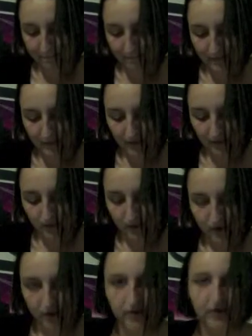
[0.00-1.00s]
they
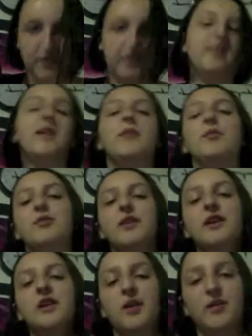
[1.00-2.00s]
were doing a
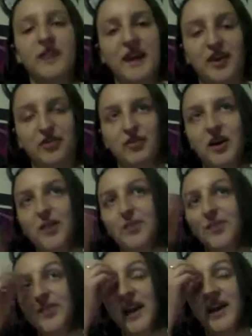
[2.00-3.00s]
lot with hand
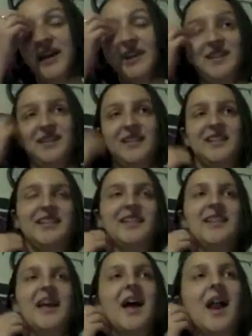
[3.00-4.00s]
drums and things like
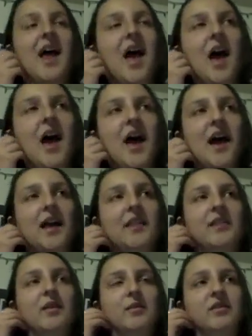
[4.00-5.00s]
that. And
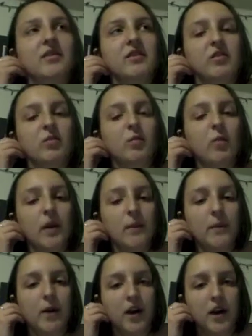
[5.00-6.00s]
there was this one
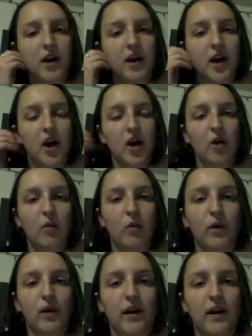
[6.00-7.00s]
part
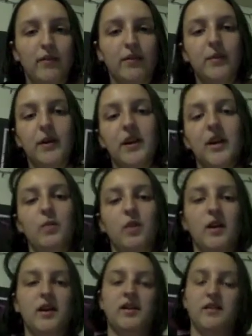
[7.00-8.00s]
where everybody
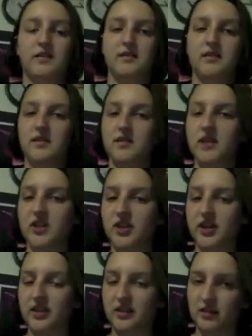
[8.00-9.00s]
was
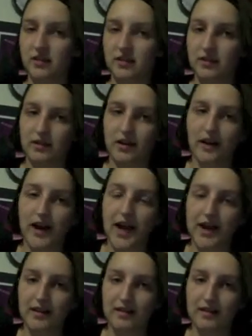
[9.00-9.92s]
touching their head.